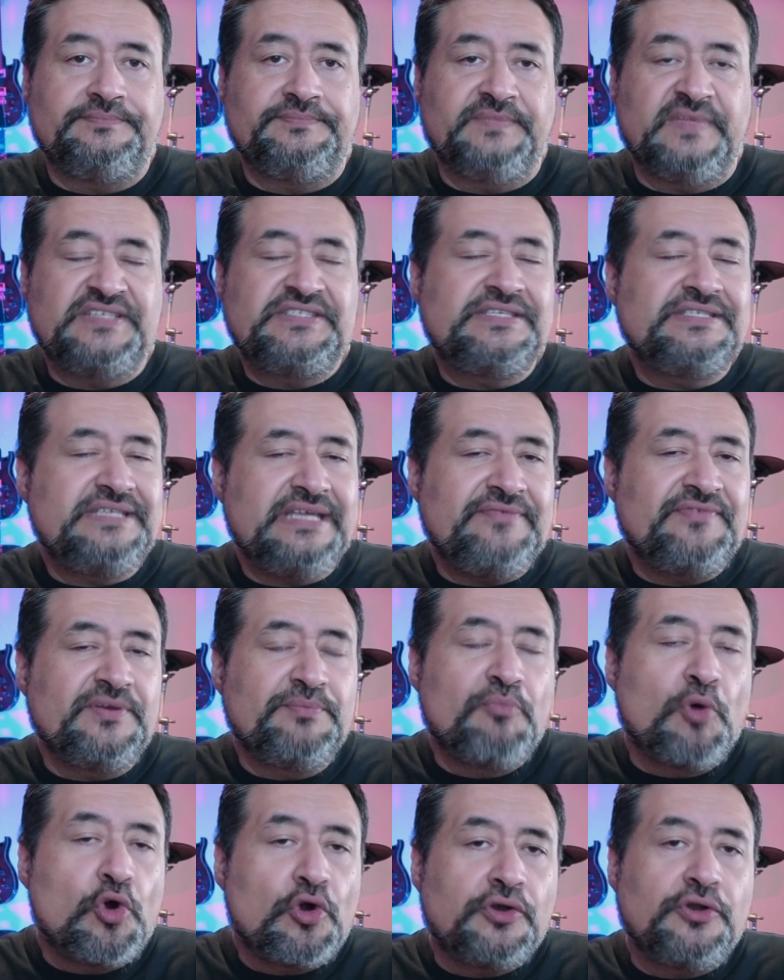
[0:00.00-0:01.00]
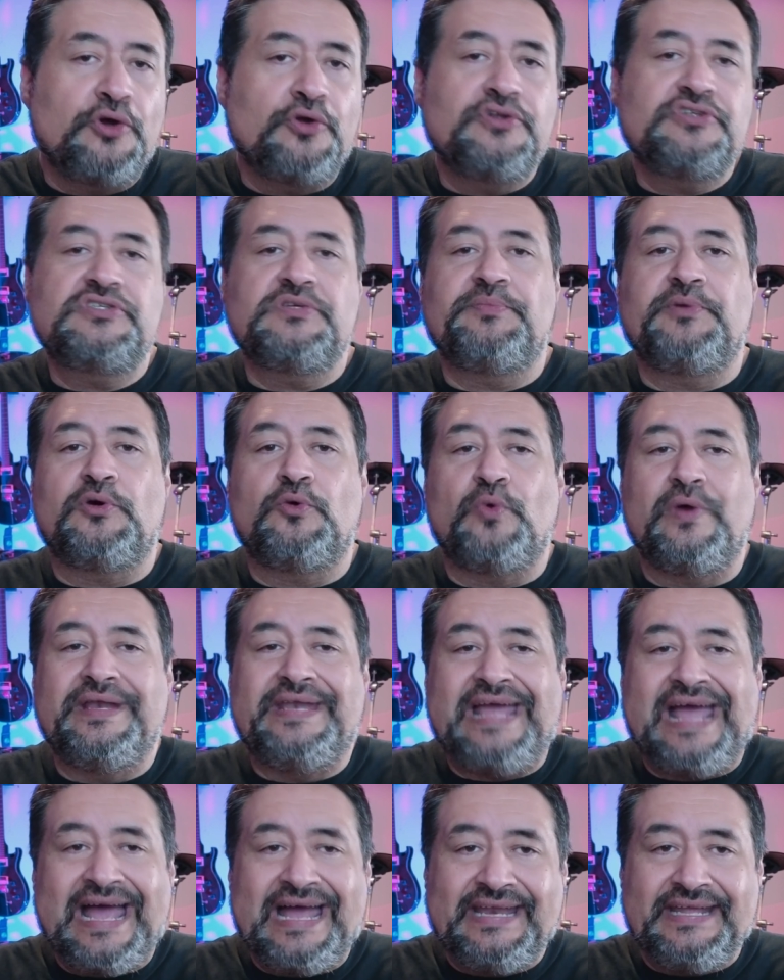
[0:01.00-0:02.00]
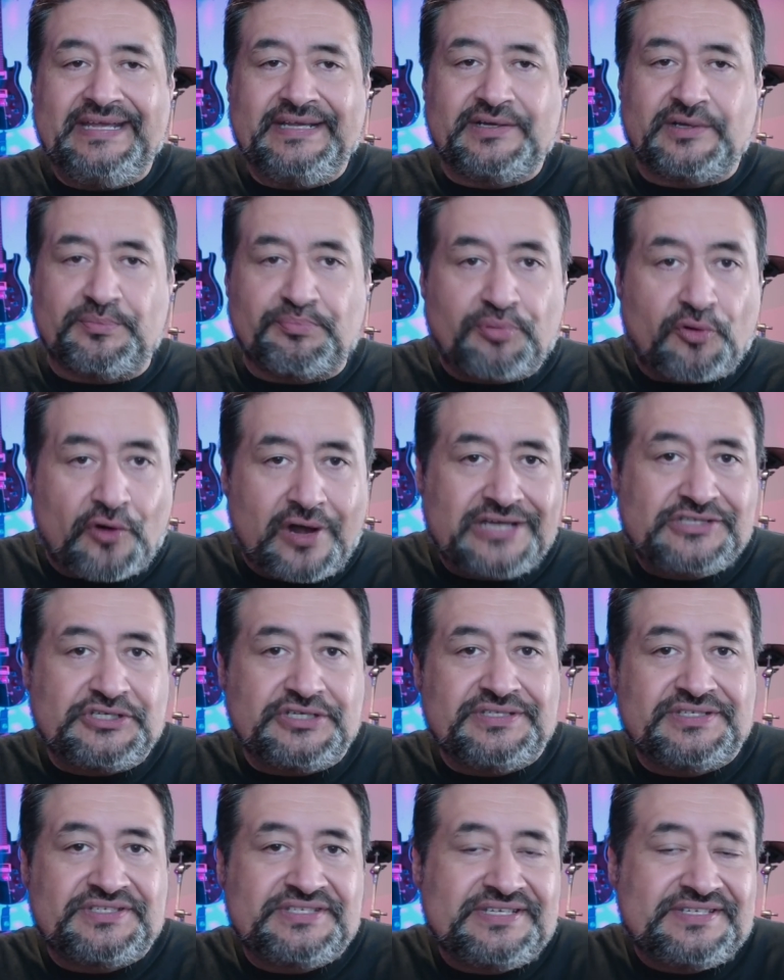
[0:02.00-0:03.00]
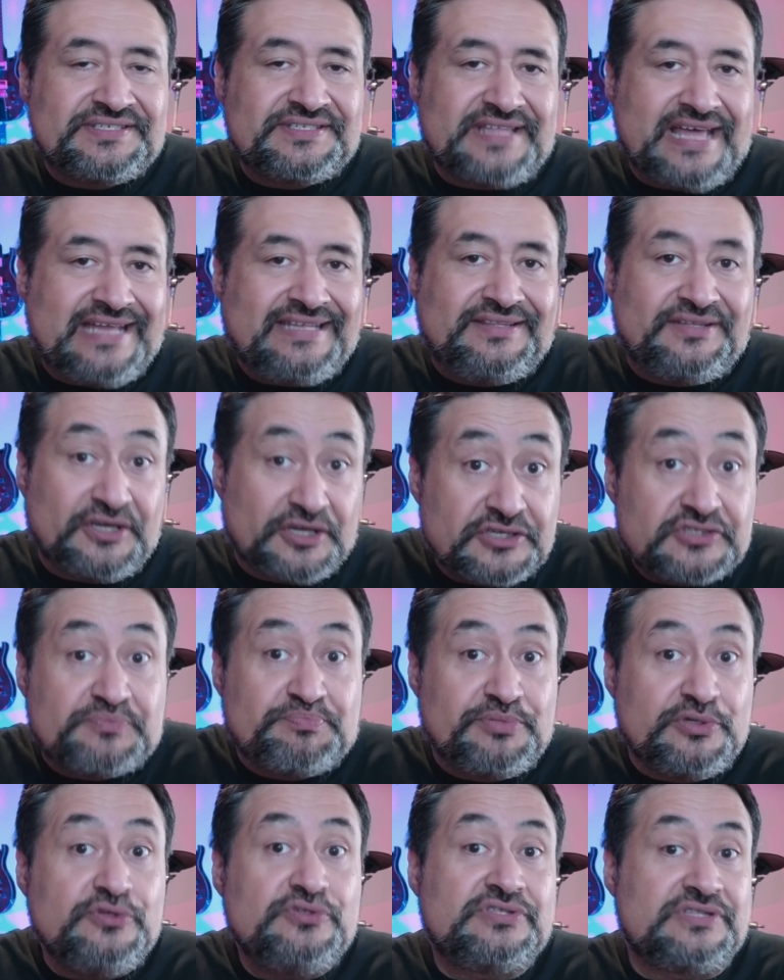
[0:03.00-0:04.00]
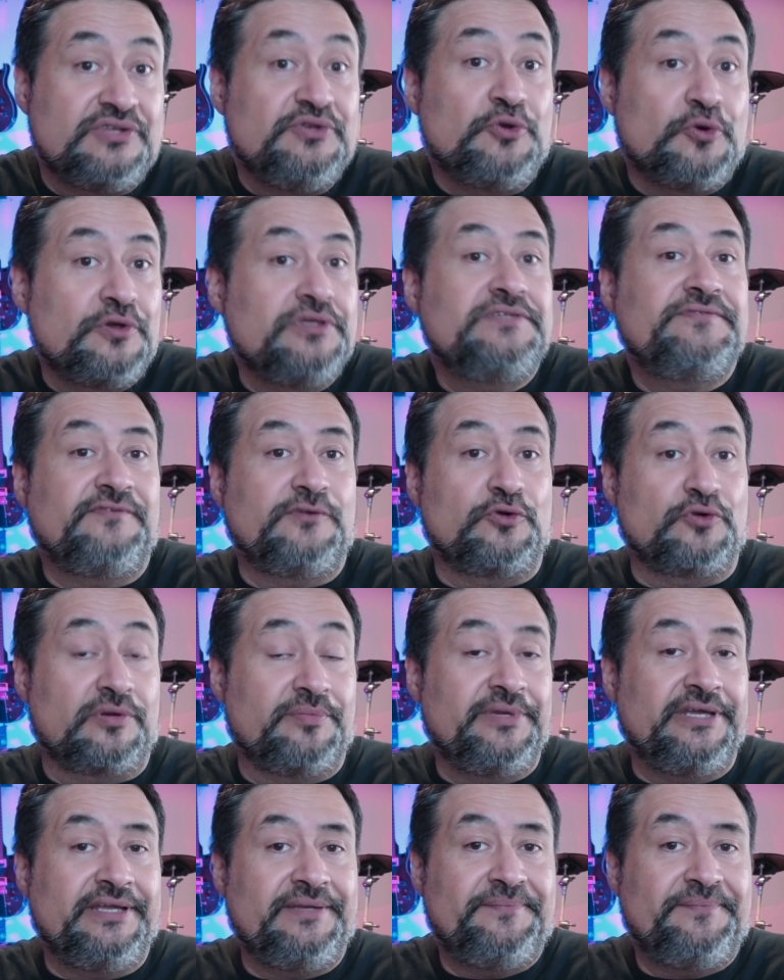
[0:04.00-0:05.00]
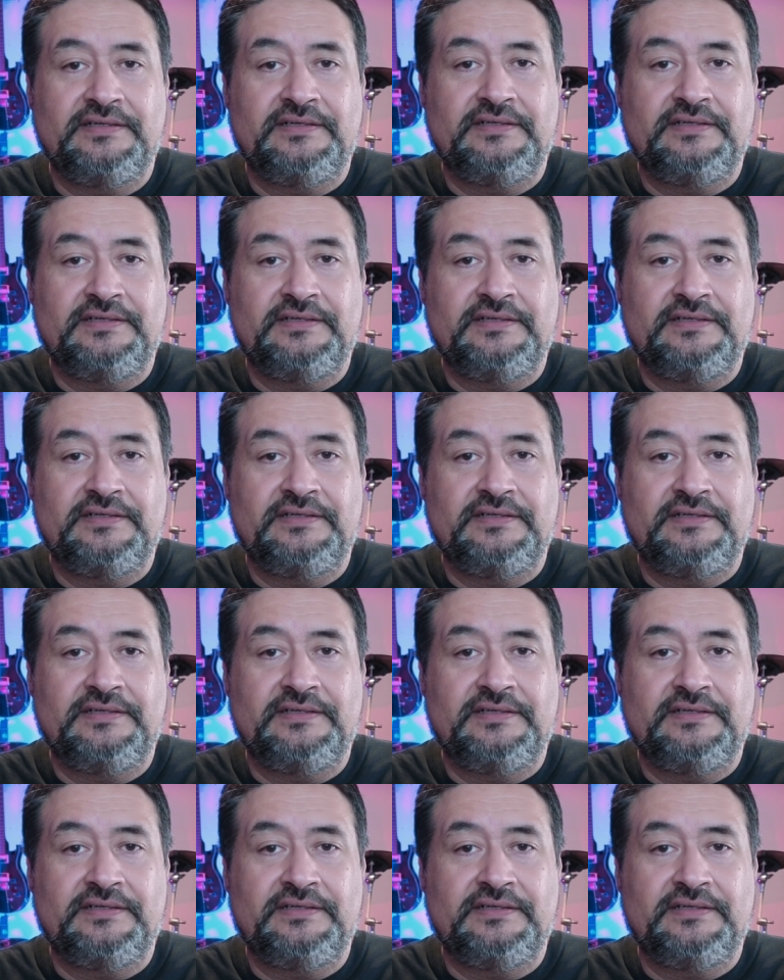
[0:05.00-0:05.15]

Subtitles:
This is even more noticeable when adding compression, since that does boost the noise floor a bit.